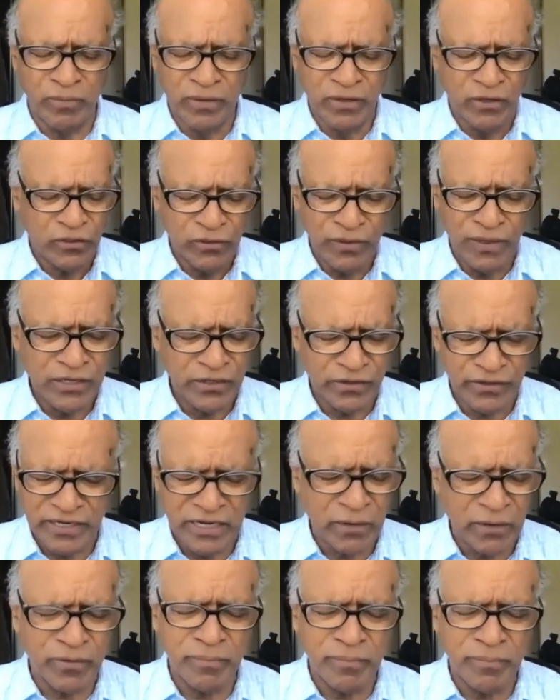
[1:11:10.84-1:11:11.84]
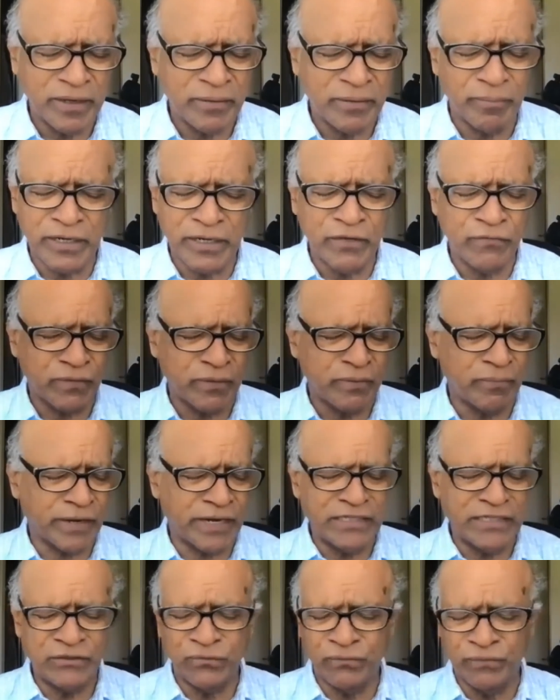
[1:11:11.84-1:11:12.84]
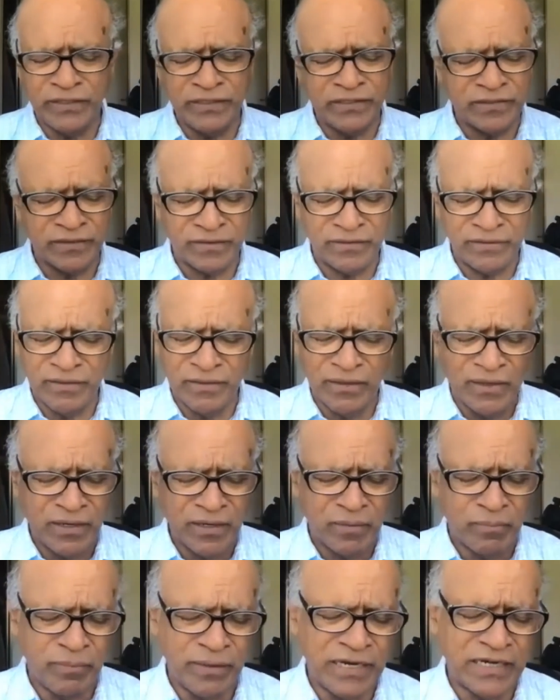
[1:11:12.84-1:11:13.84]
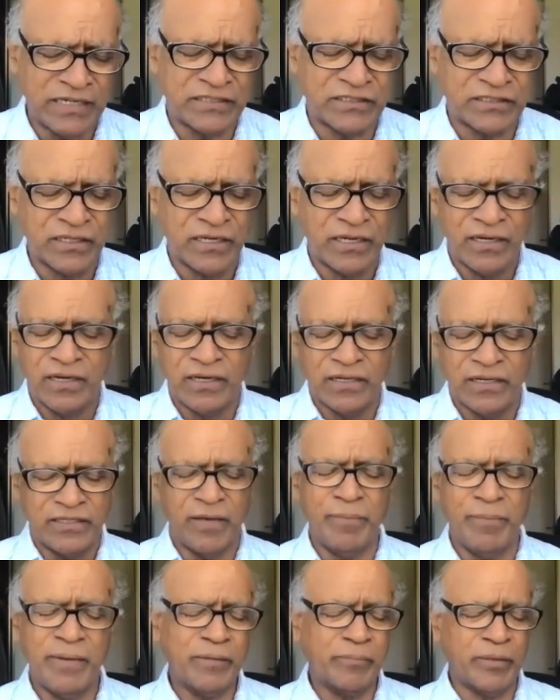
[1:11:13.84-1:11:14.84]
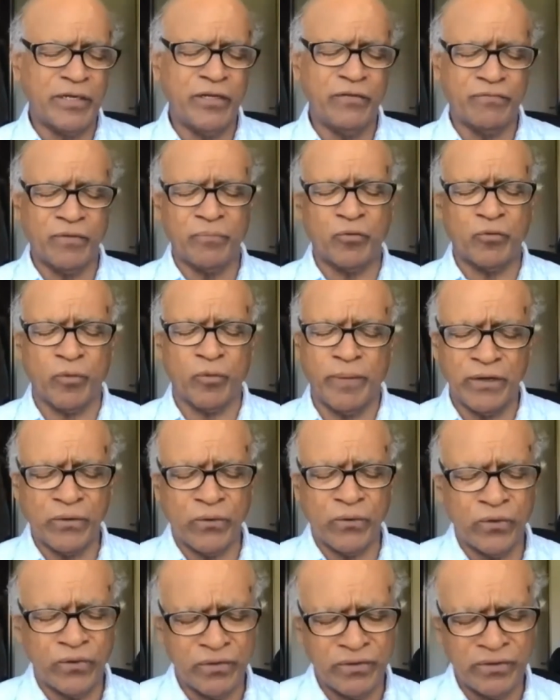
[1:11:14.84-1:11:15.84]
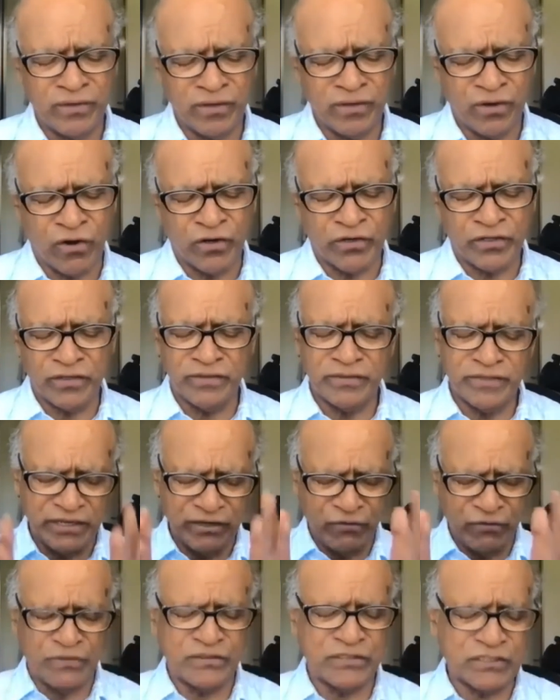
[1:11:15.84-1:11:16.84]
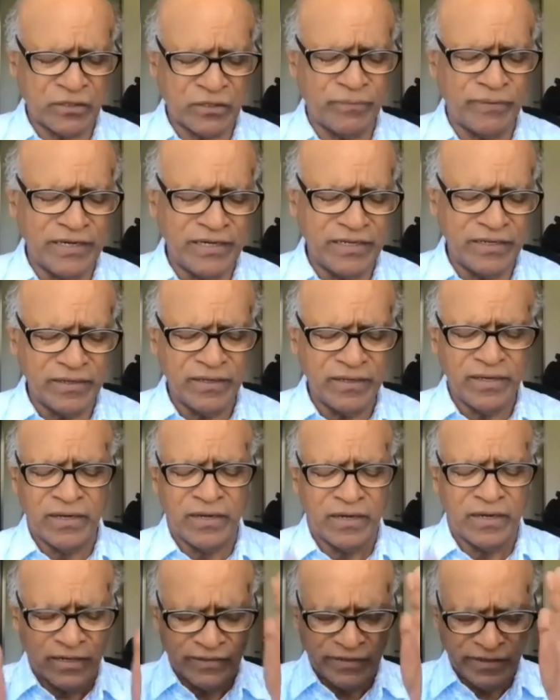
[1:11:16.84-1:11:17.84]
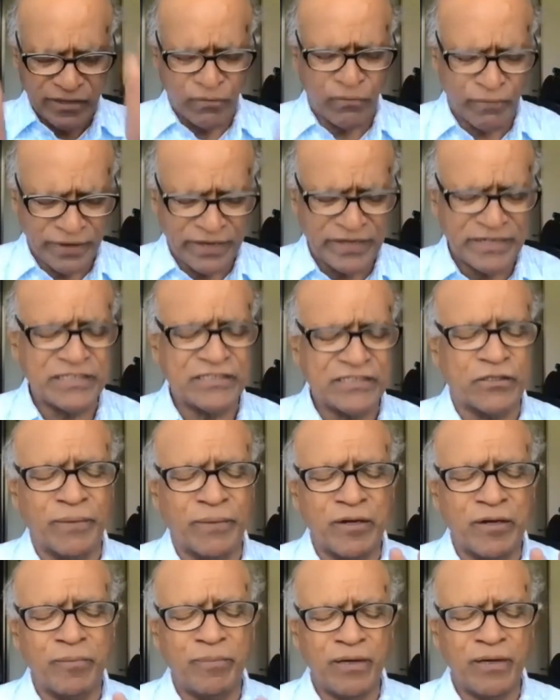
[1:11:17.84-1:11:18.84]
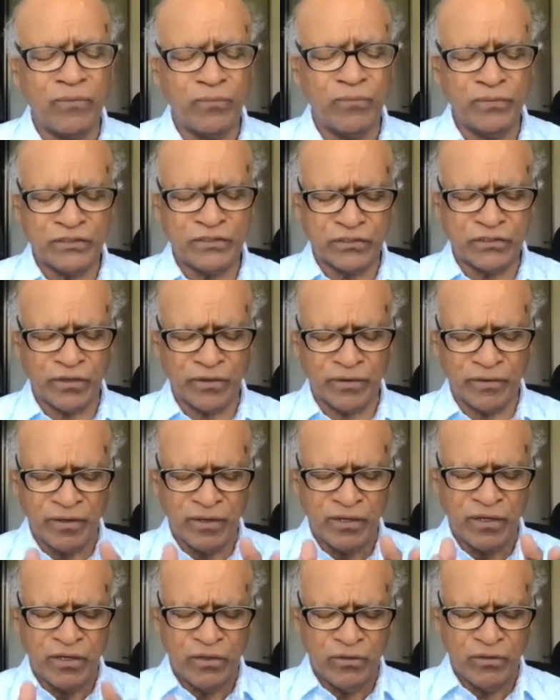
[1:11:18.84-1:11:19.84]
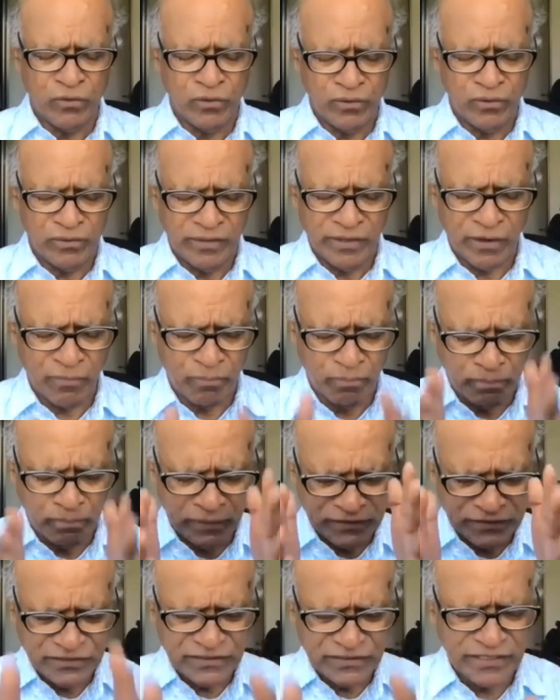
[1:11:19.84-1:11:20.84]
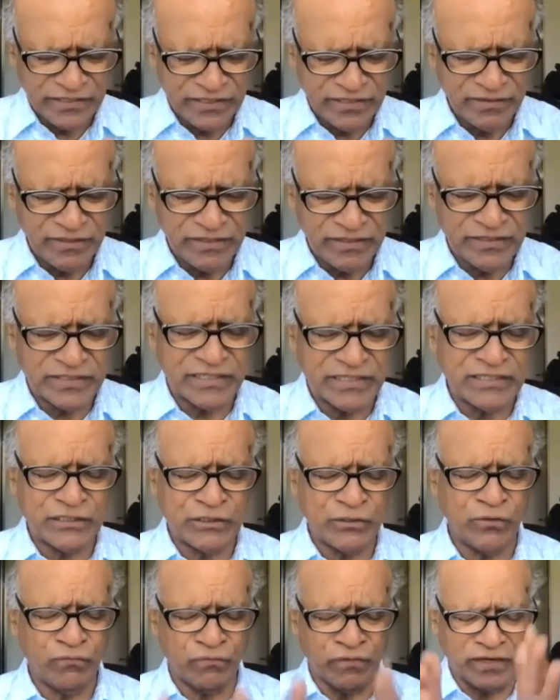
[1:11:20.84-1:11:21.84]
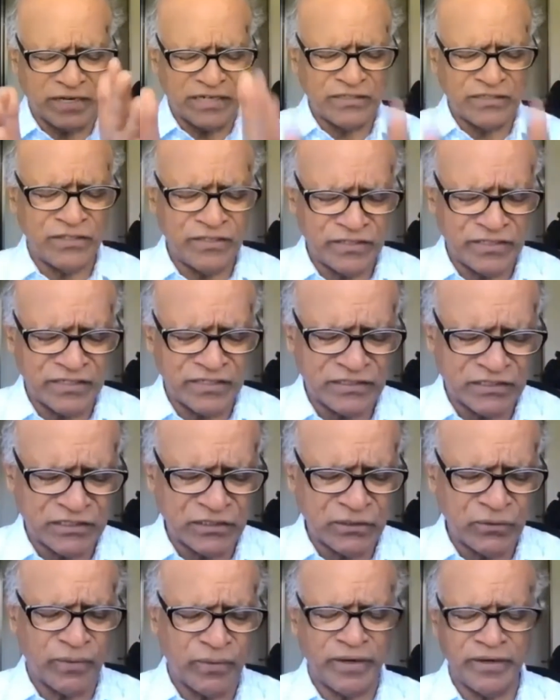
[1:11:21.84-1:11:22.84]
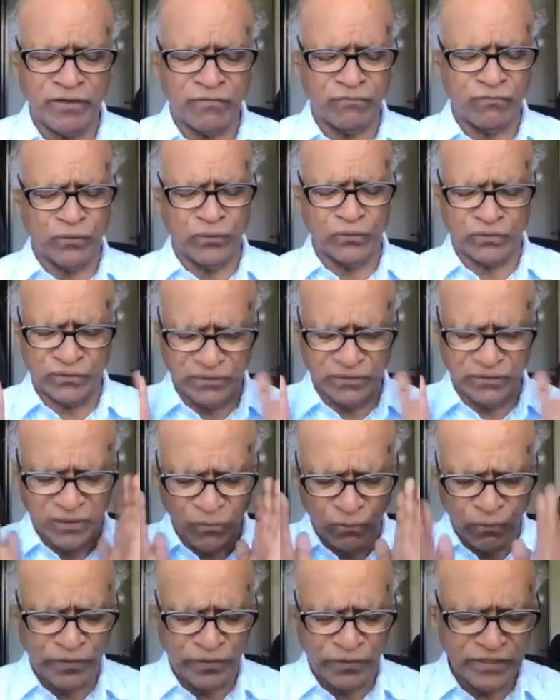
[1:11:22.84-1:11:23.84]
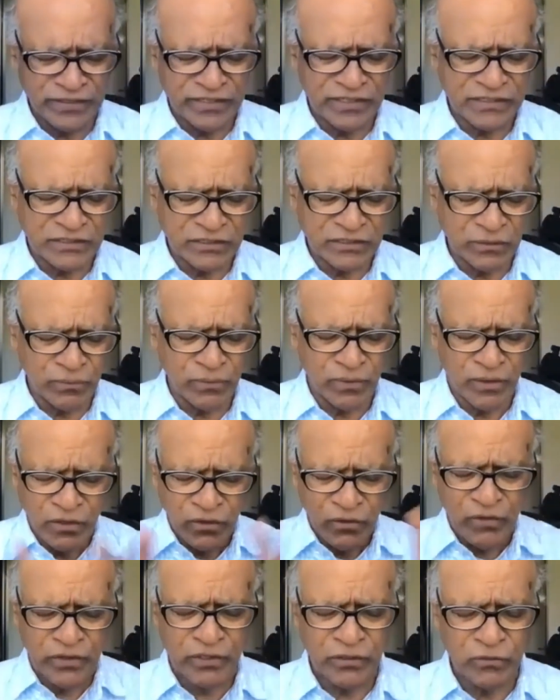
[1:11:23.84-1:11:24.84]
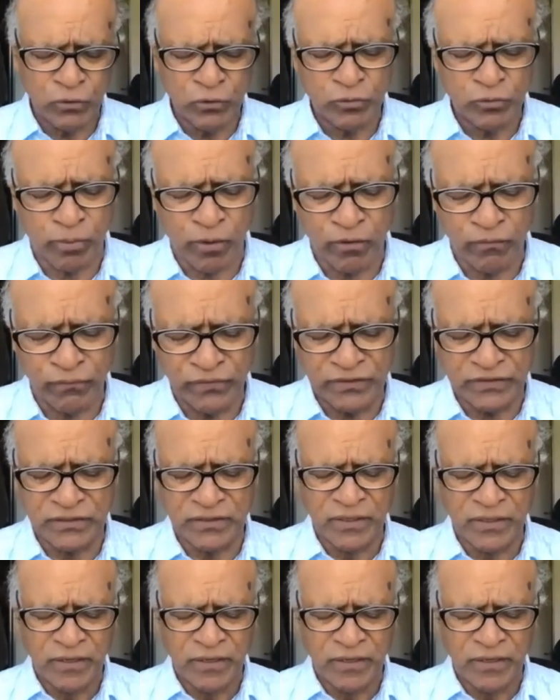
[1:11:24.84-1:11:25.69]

you can never make money from rice, wheat and millets. They make money from tobacco and cotton. They invest heavily. There are varieties available which are, they're pesticide intensive, fertilizer intensive, and of course, water intensive. You get huge profits.